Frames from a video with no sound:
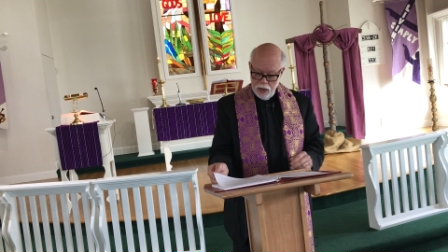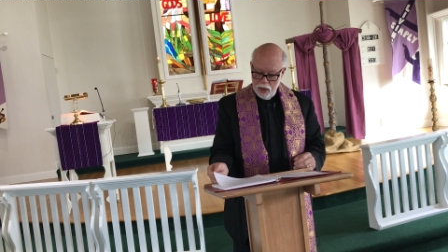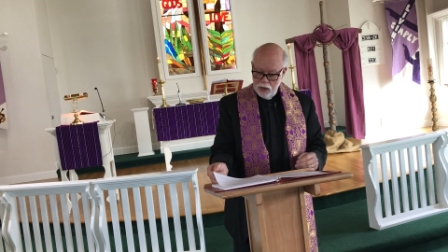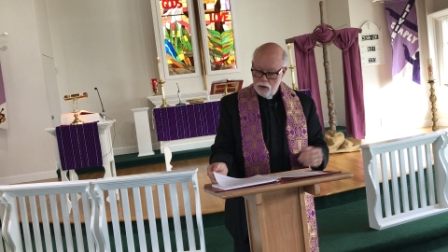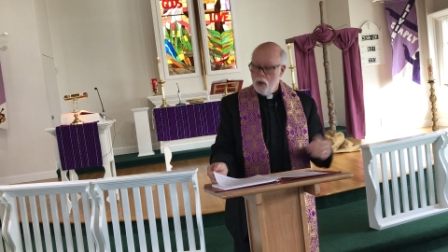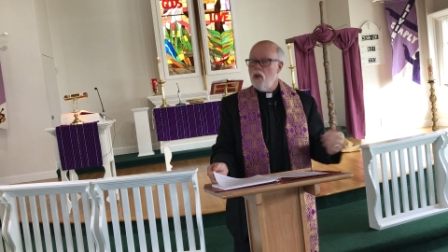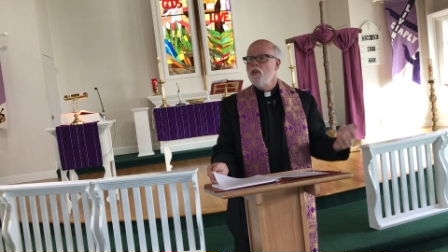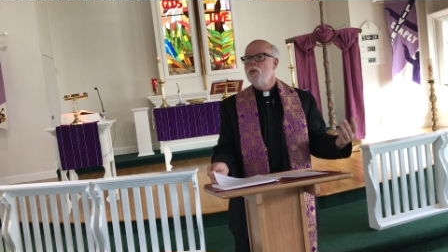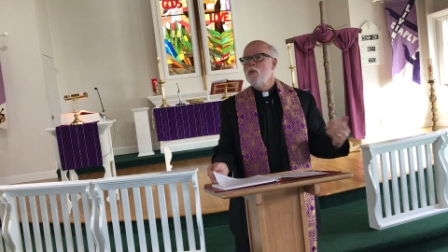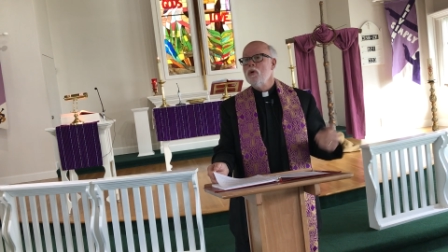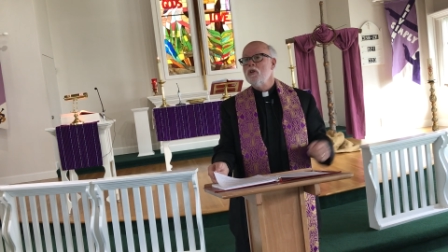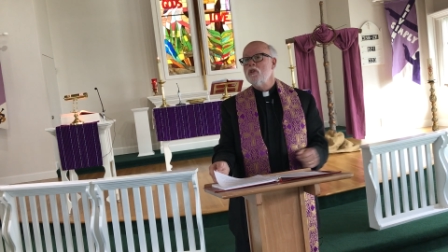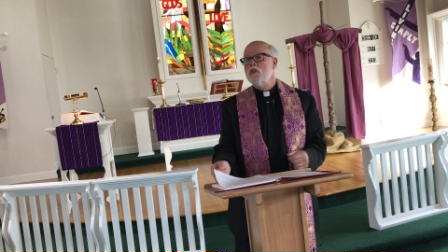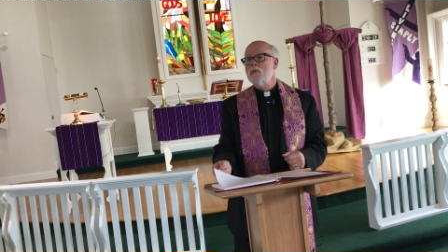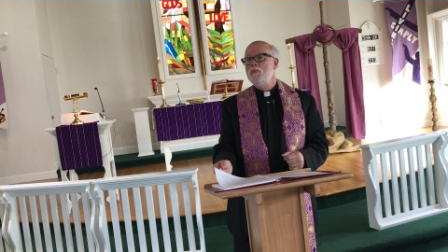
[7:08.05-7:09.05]
and all the
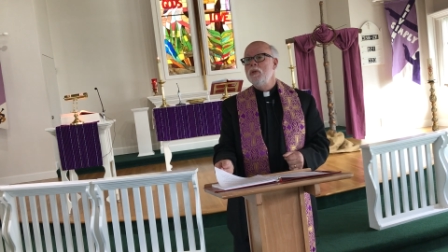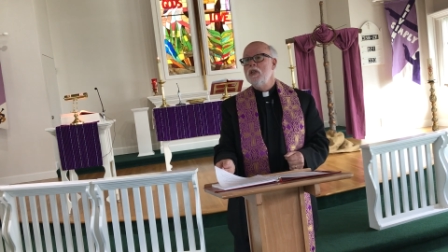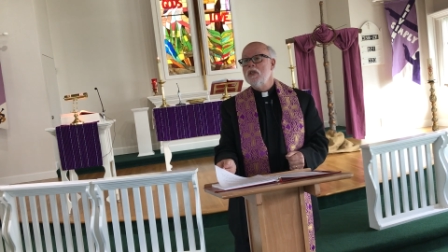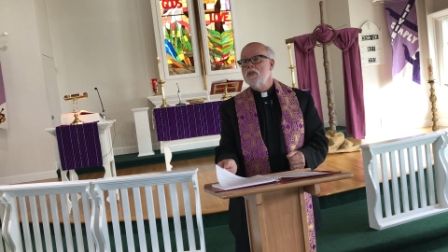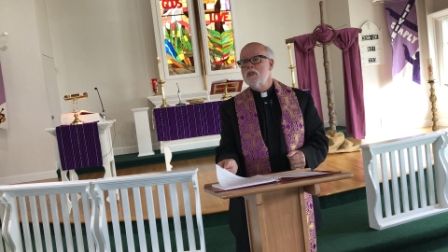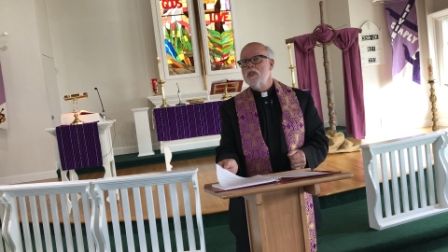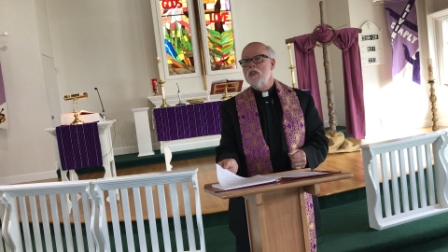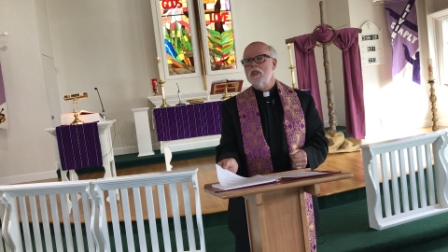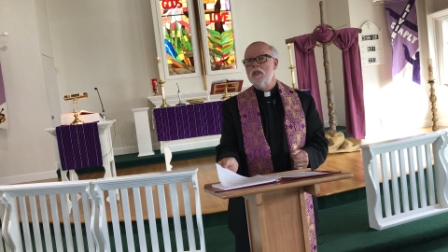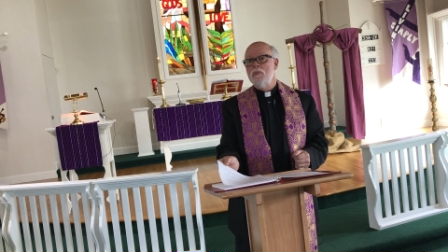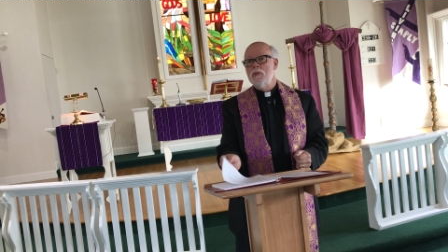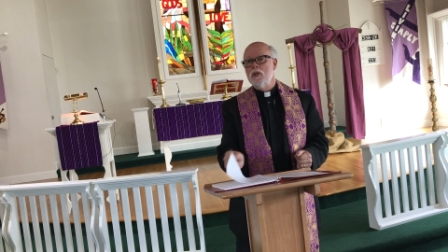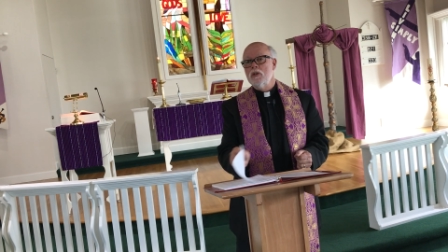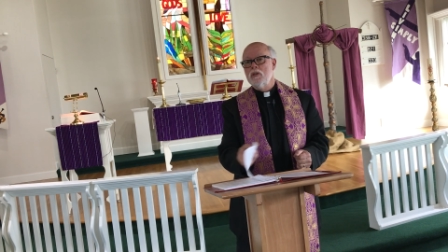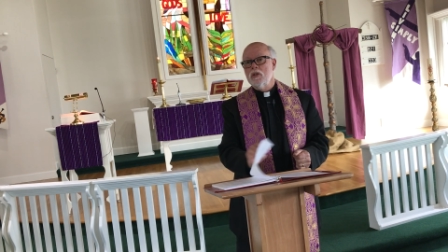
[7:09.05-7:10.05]
worse because this
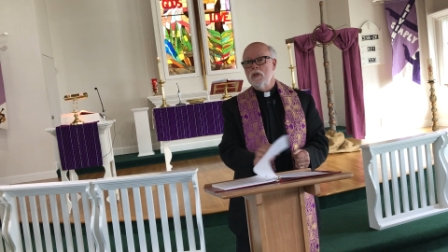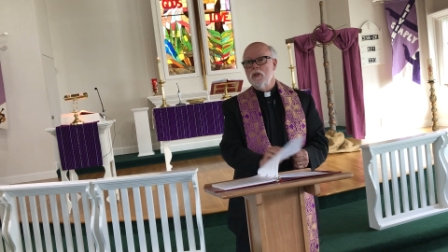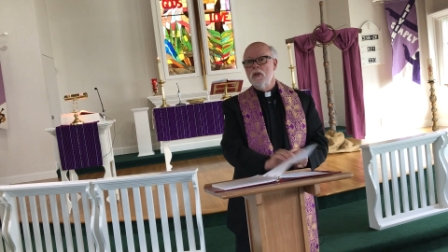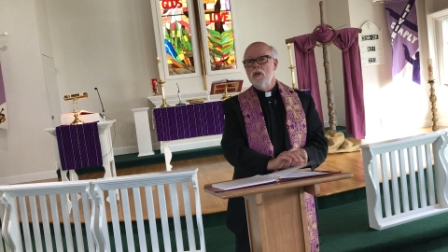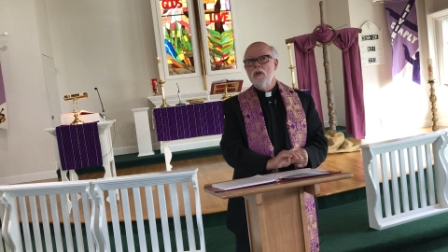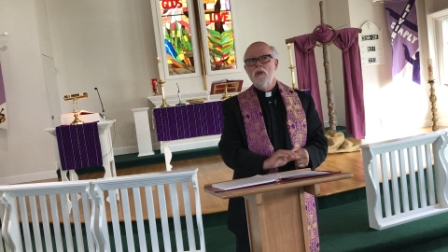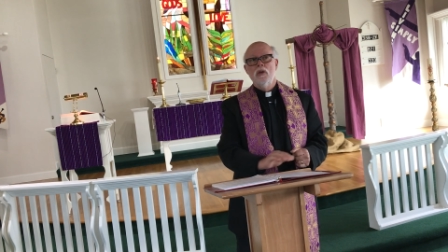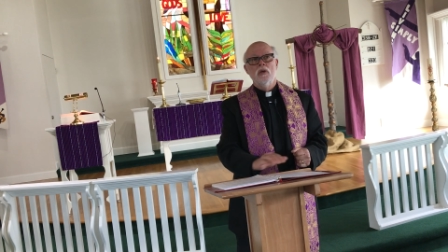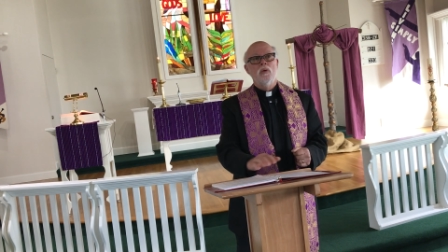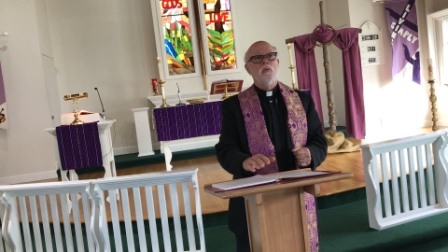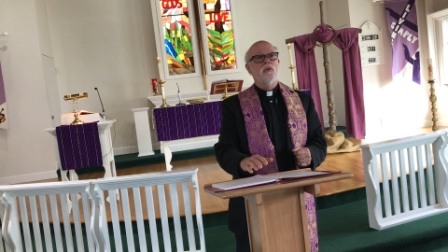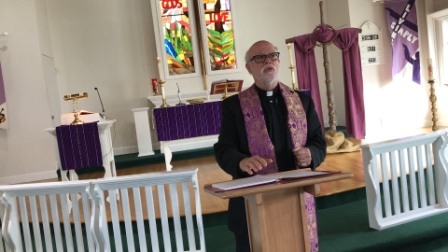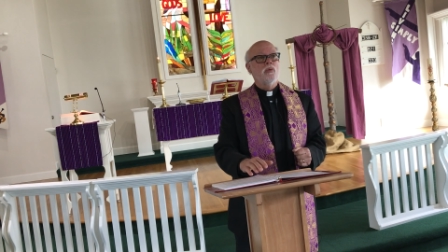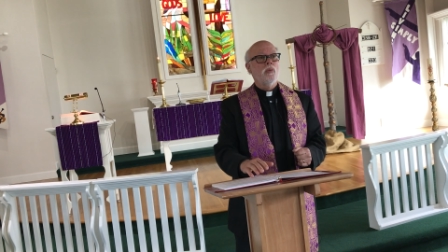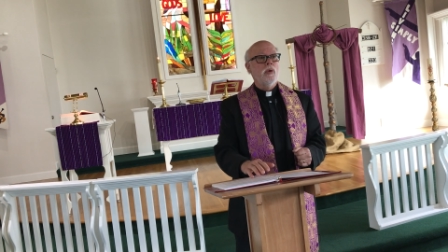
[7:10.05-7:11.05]
Samaritan
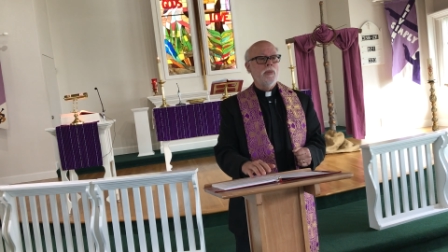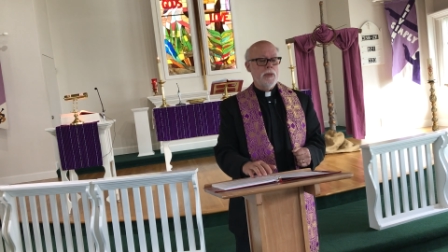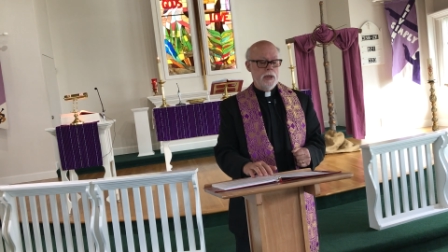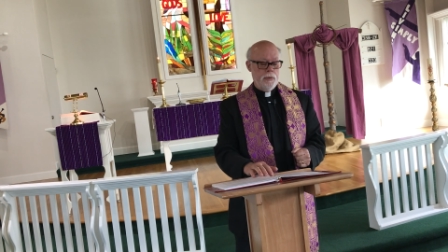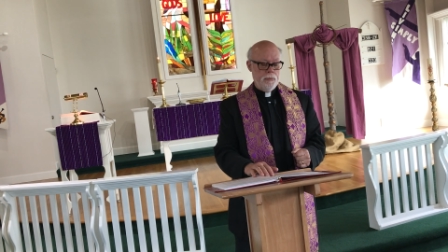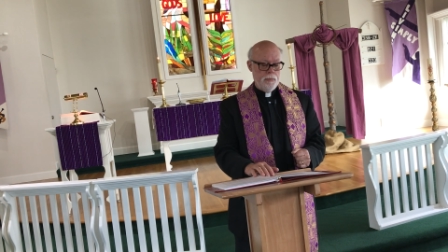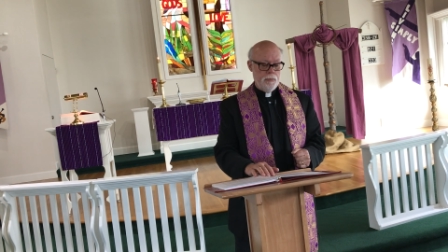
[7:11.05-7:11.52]
was a woman.